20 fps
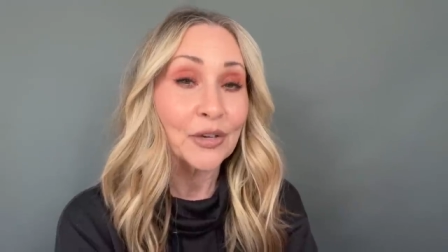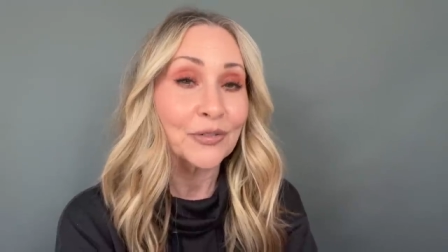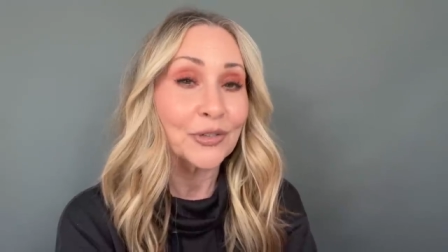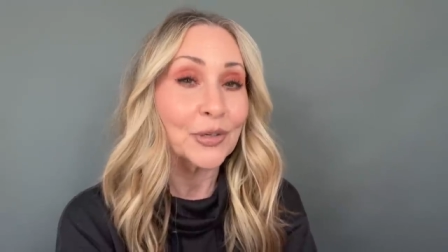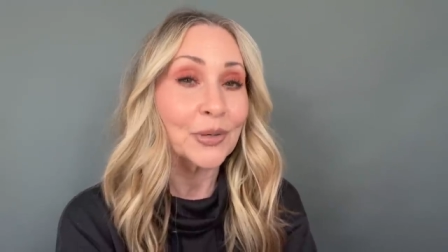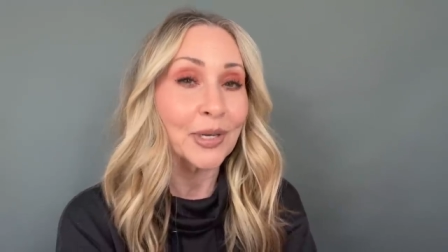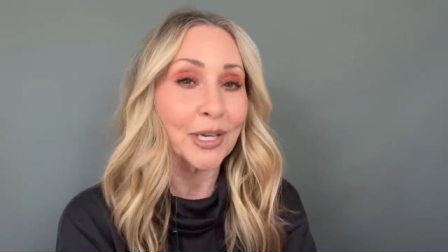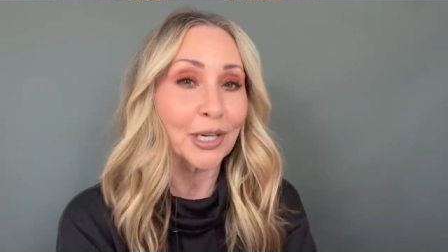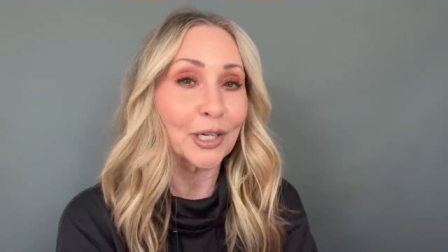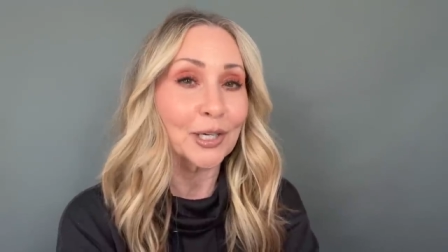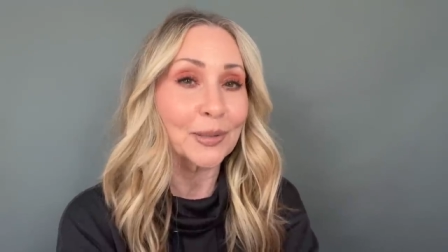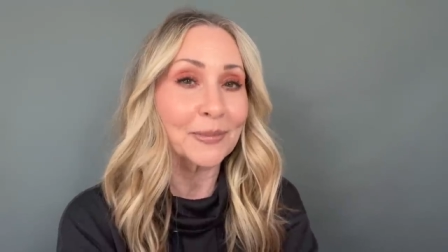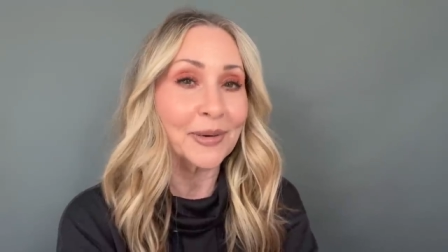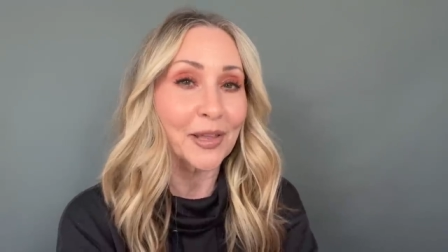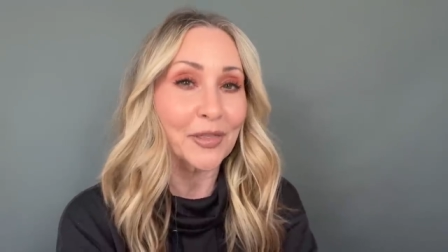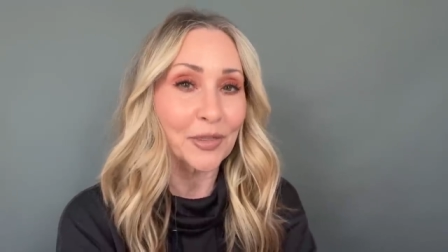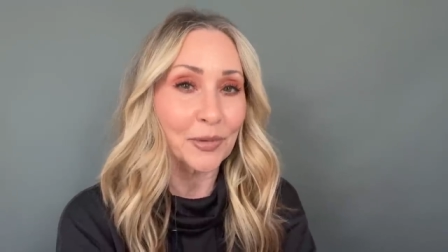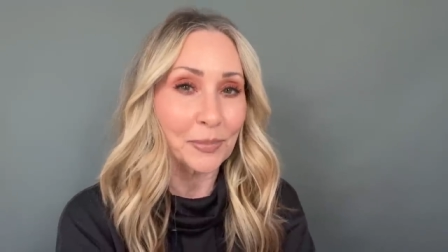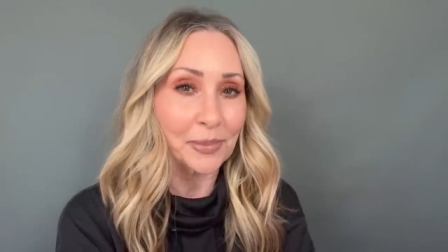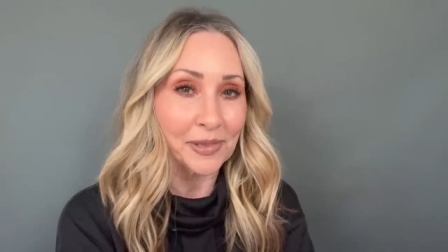if you care
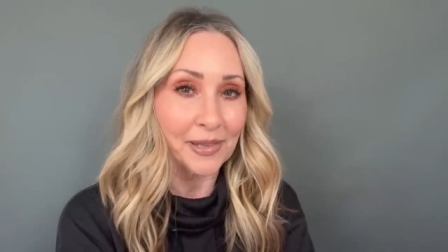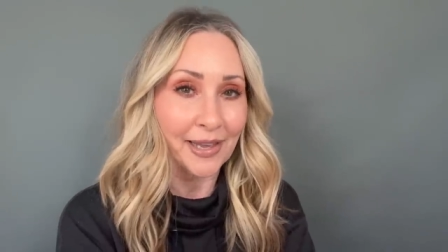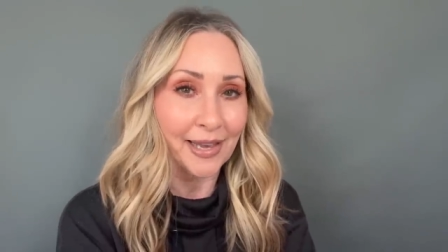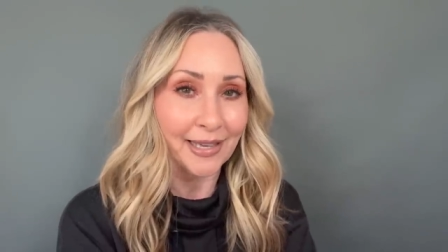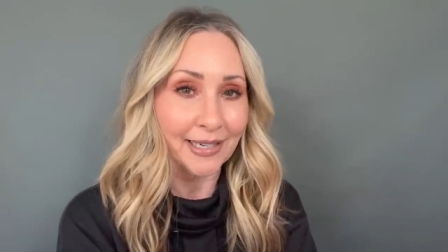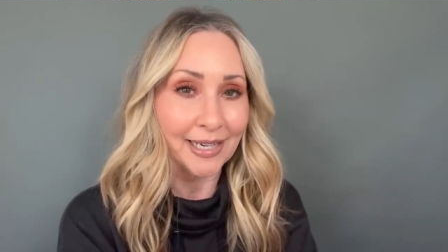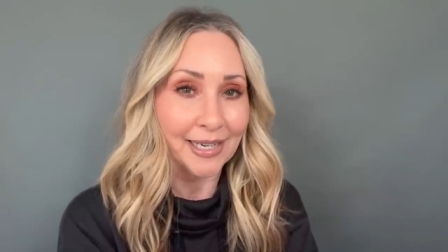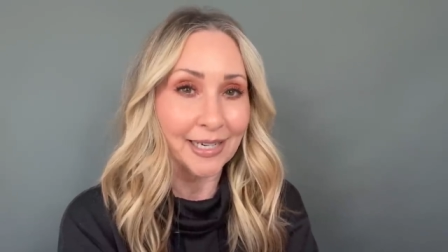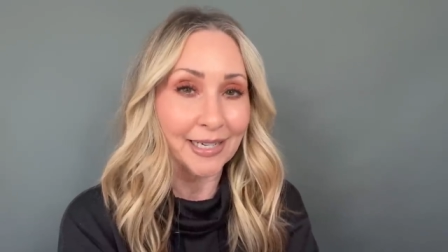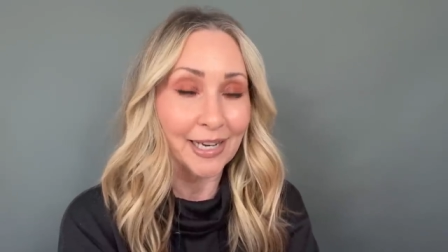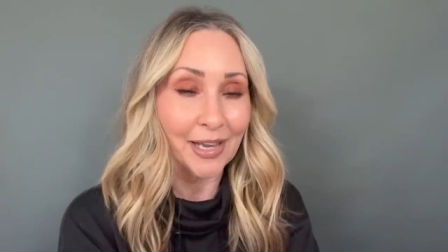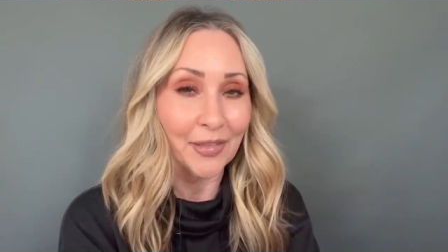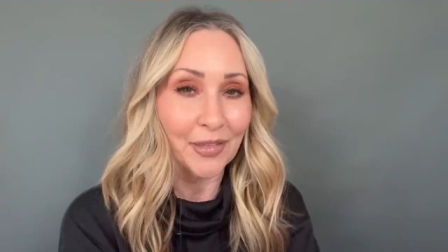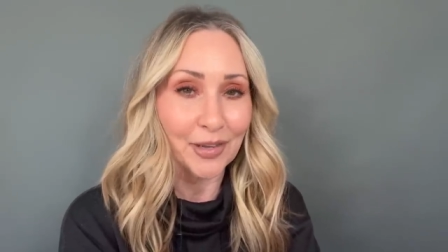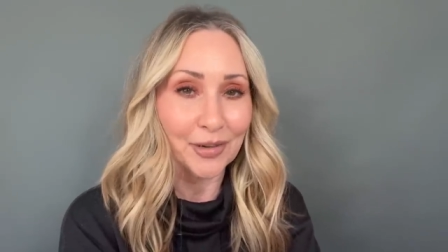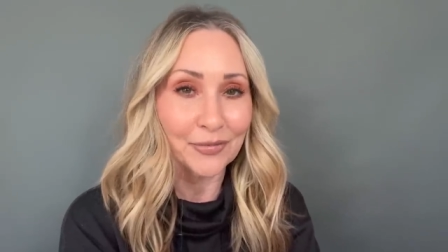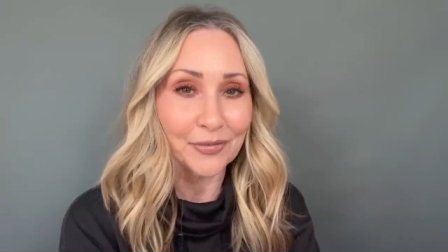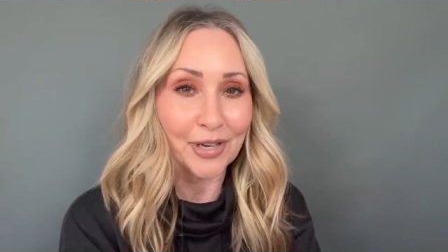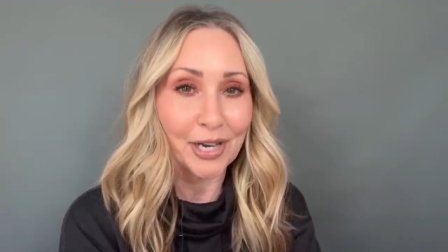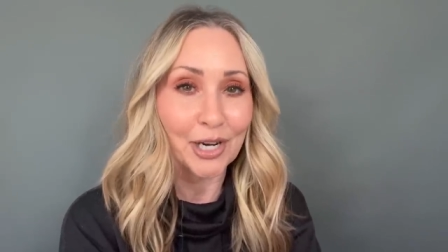about the planet and
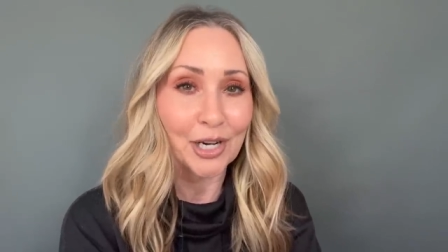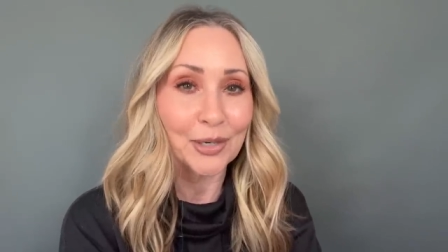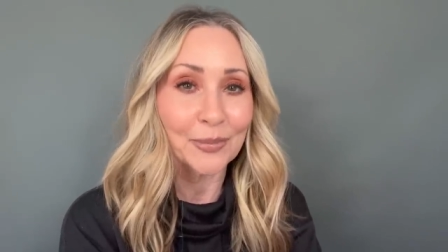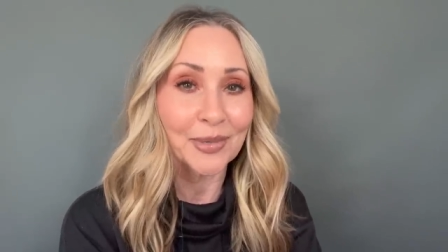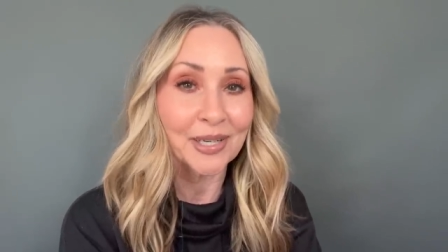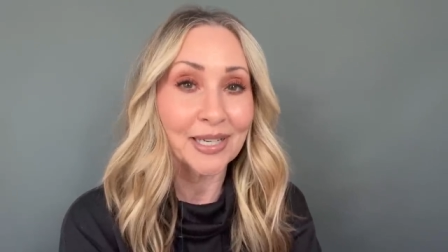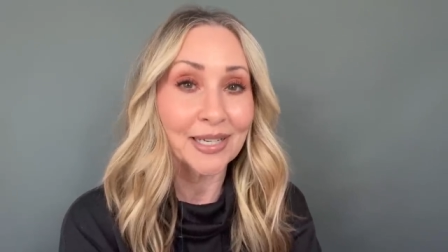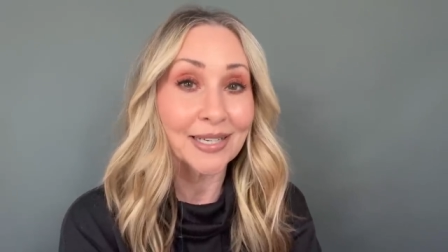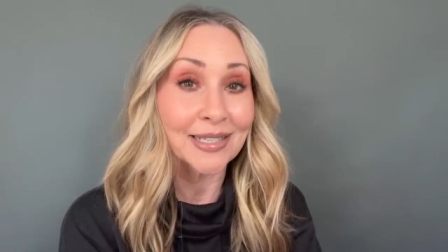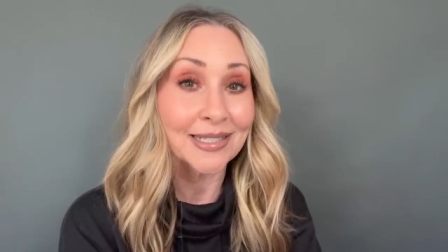the environment